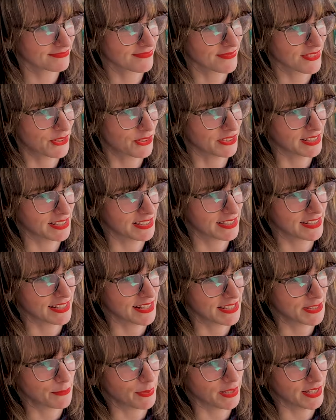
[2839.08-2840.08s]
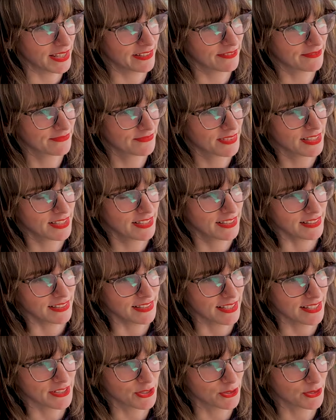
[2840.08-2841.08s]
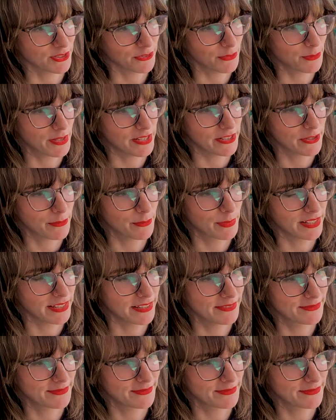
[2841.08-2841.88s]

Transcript: Oh, that's a nice butt. Yeah, show everybody your butt.